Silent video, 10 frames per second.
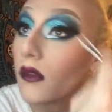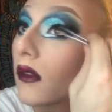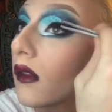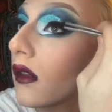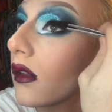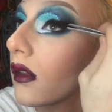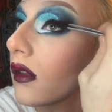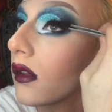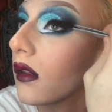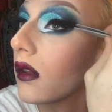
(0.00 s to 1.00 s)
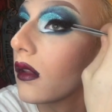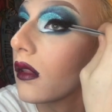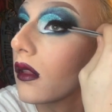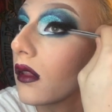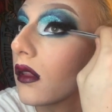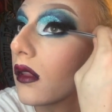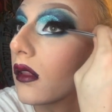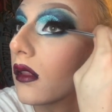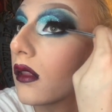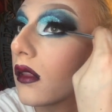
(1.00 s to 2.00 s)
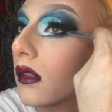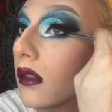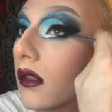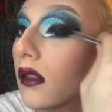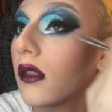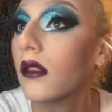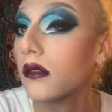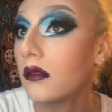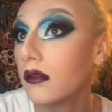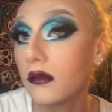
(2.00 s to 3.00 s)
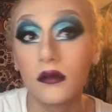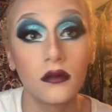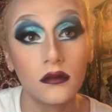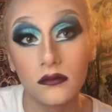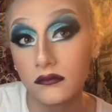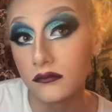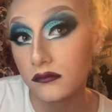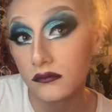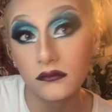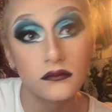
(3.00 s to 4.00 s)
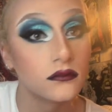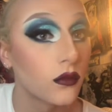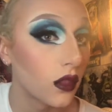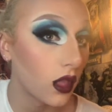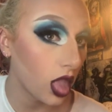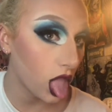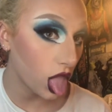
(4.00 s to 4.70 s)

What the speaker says: And I think that's it. Make sure you like and subscribe,